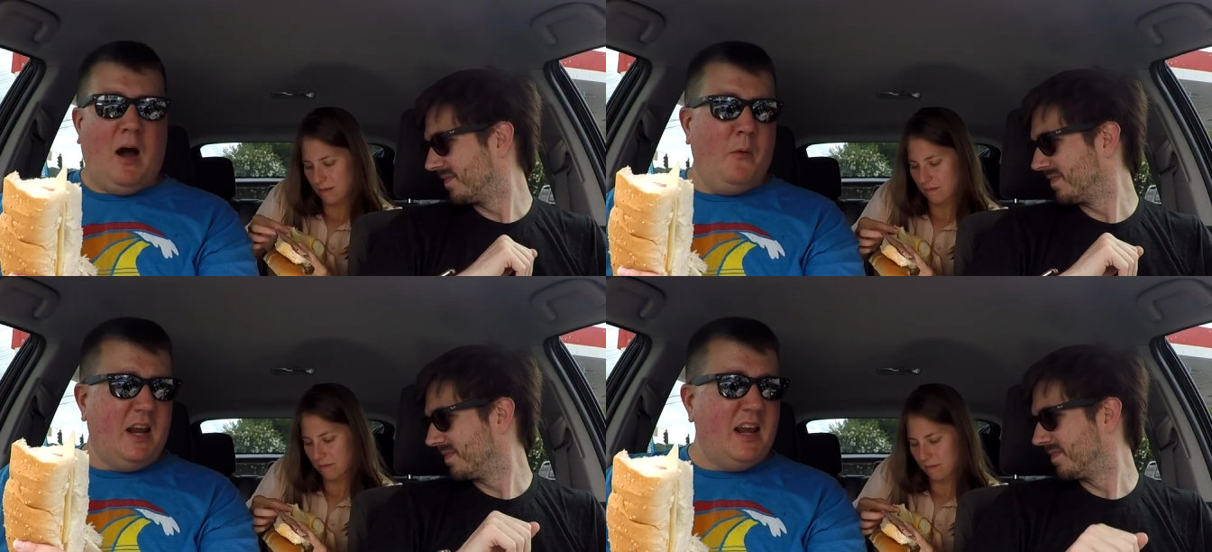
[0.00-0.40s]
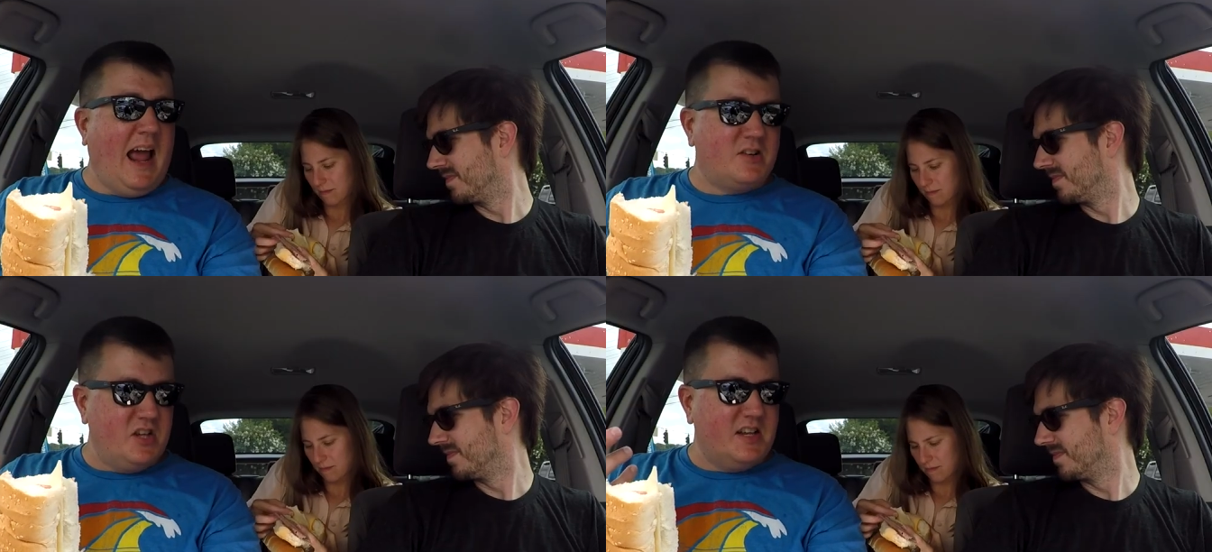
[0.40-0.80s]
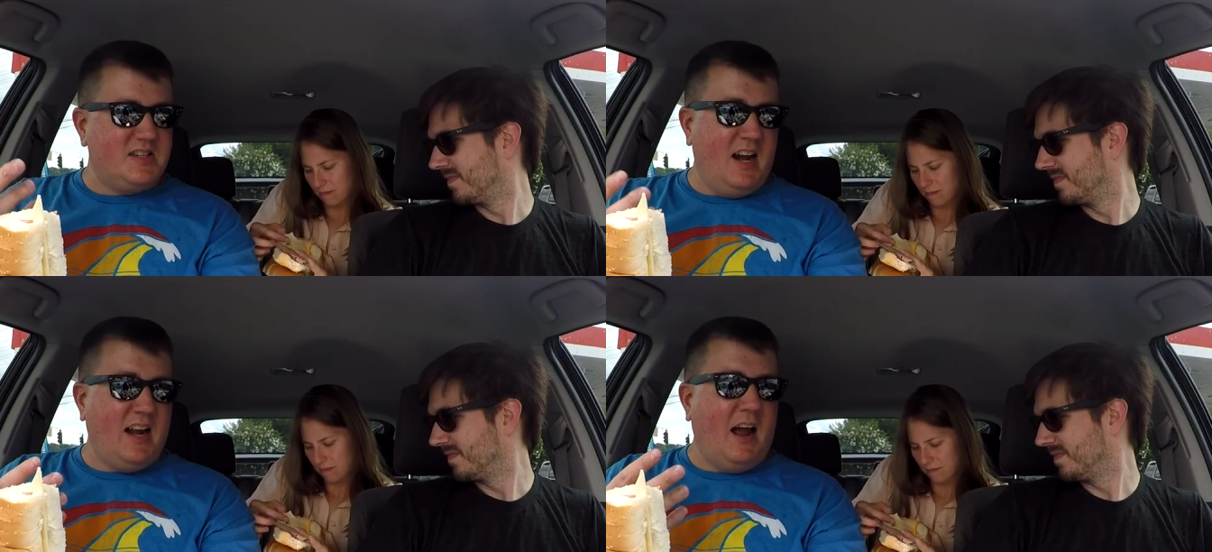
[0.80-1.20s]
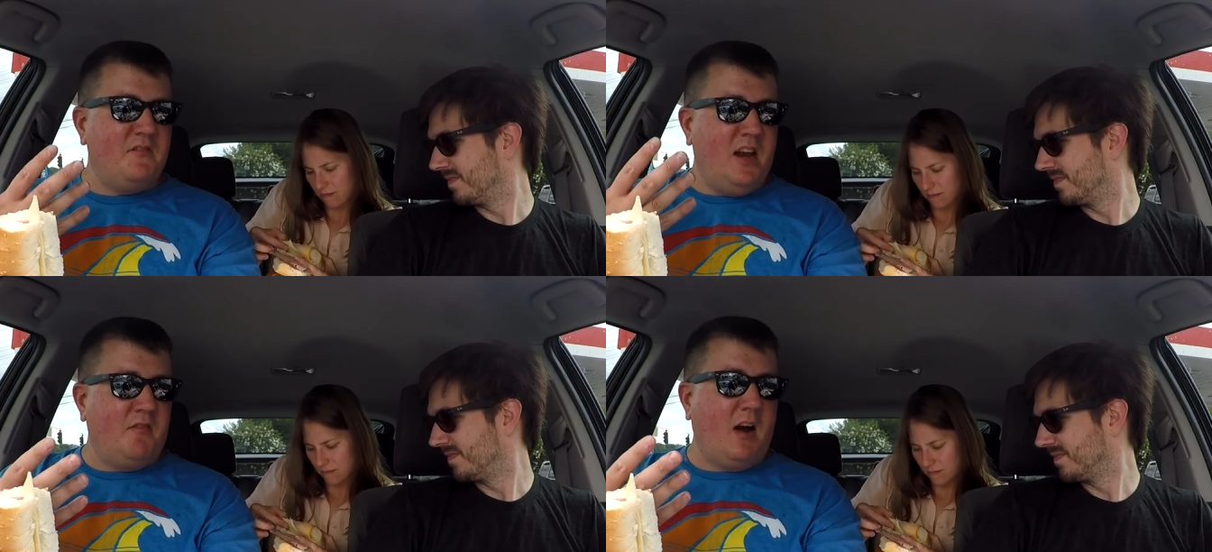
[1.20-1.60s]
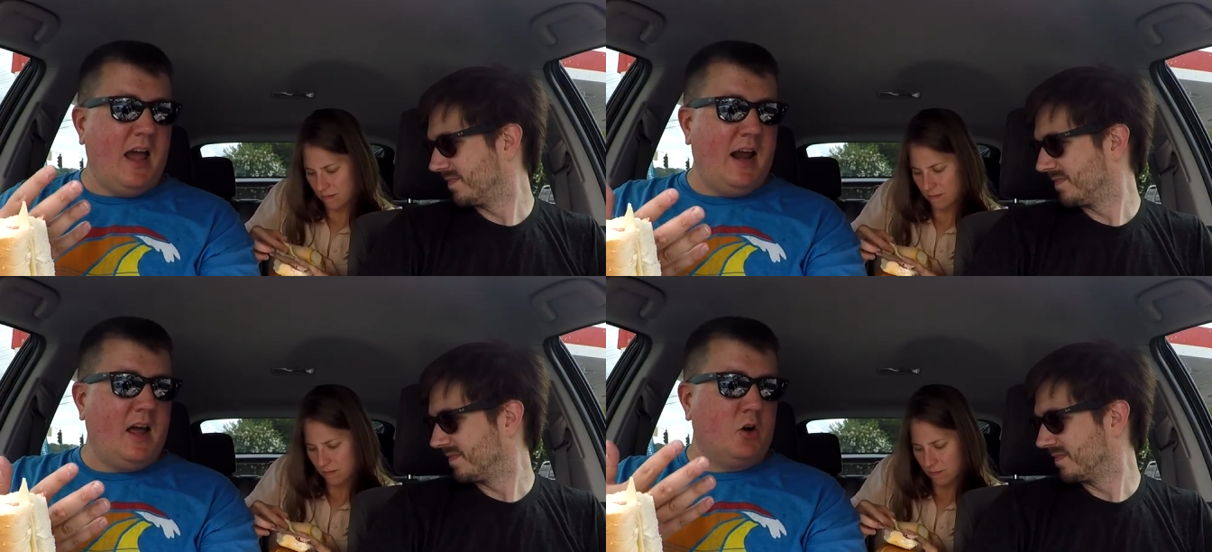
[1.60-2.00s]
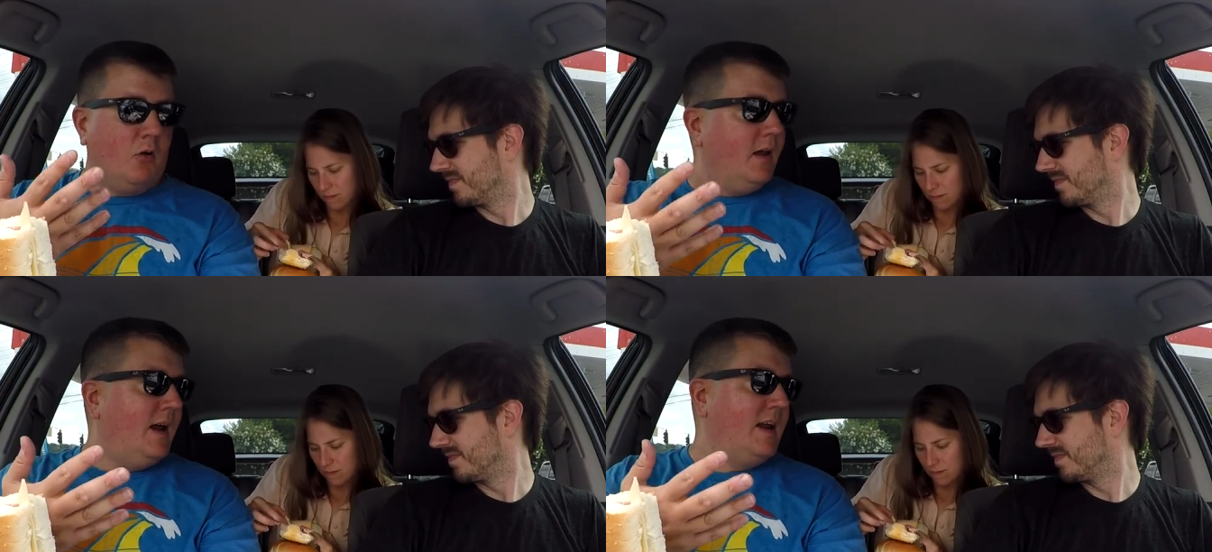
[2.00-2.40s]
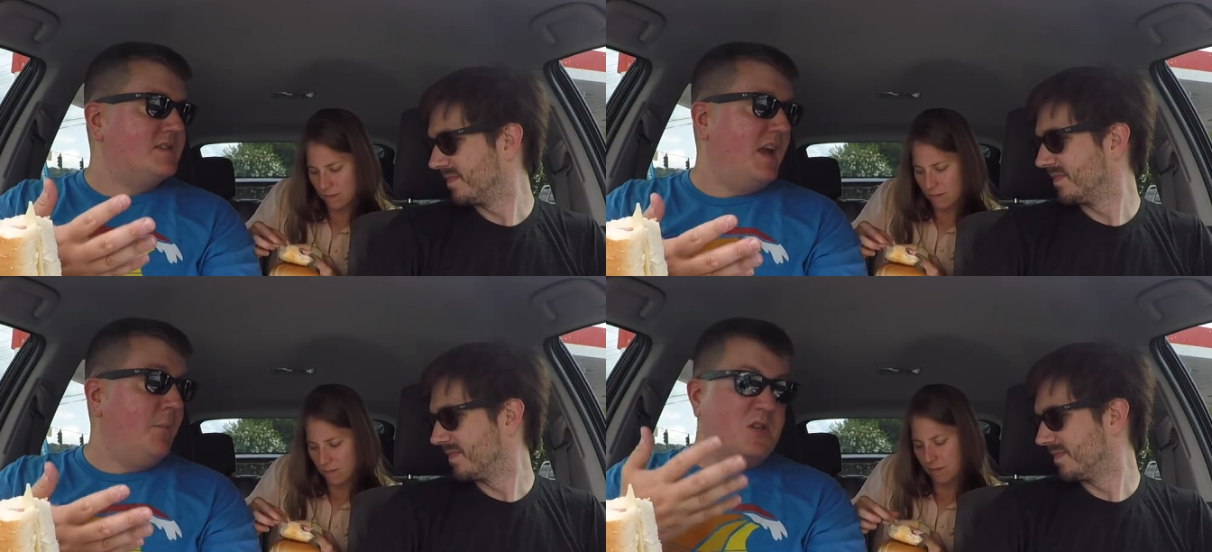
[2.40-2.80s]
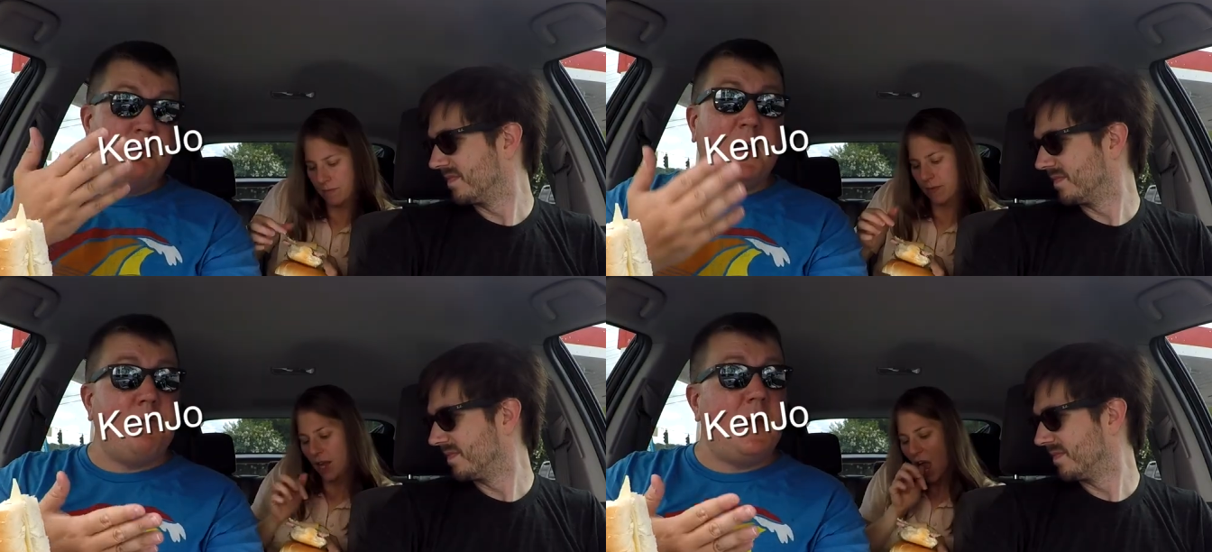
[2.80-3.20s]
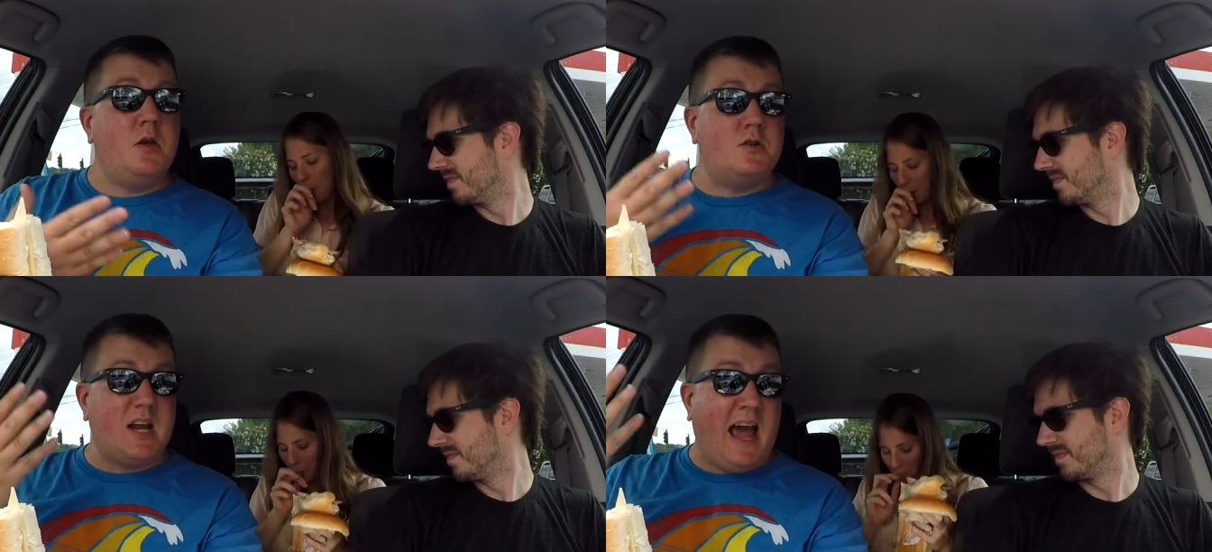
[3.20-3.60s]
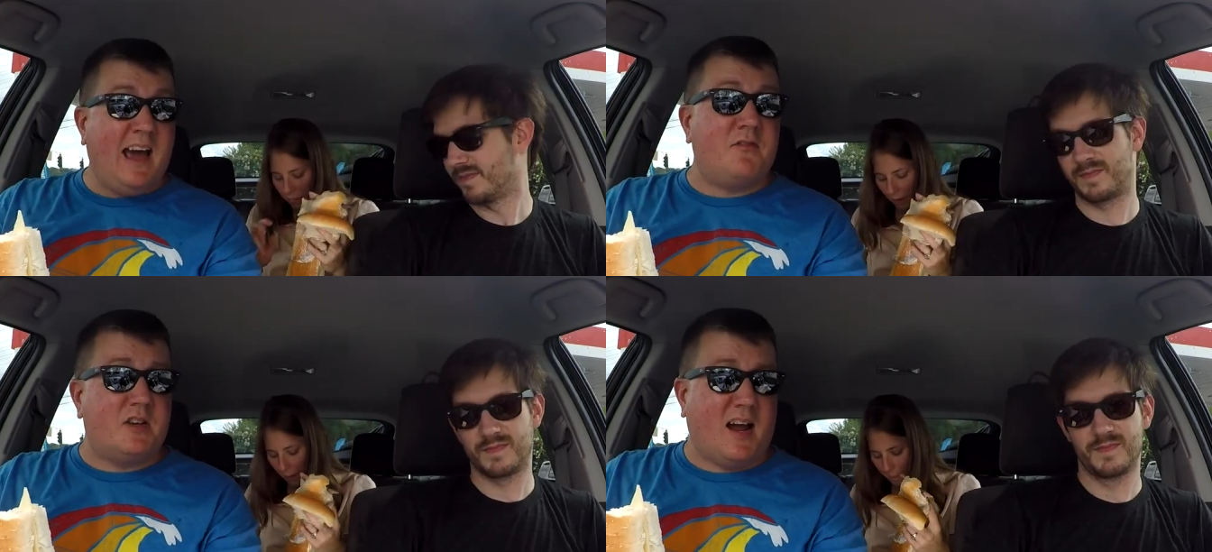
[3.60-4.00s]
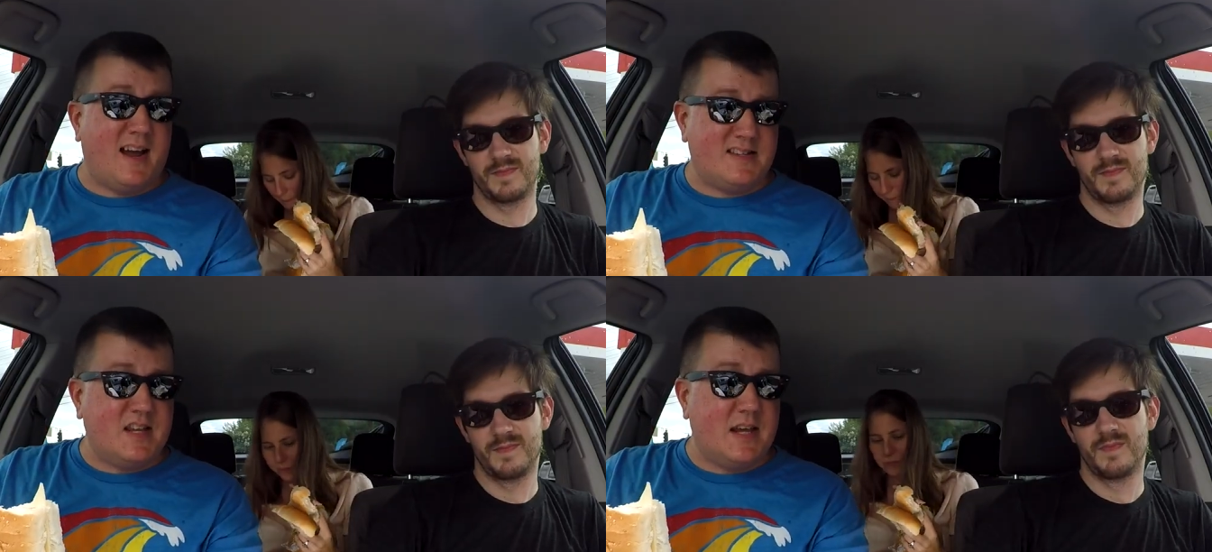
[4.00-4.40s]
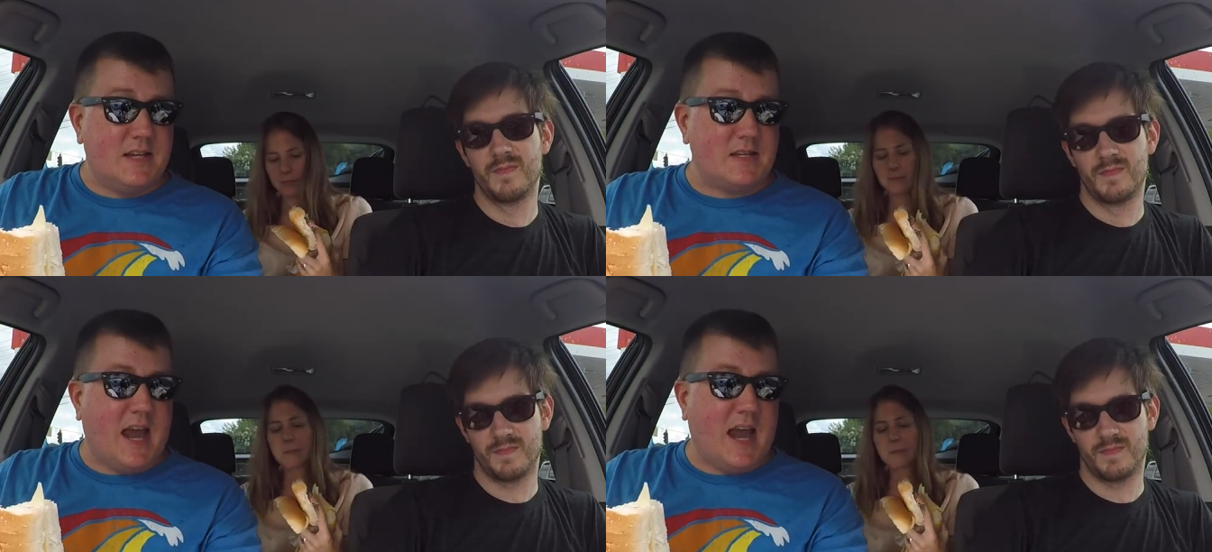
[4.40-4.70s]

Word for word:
Speaker 1: I went in actually excited. I've never had a granddaddy sandwich. BP used to advertise these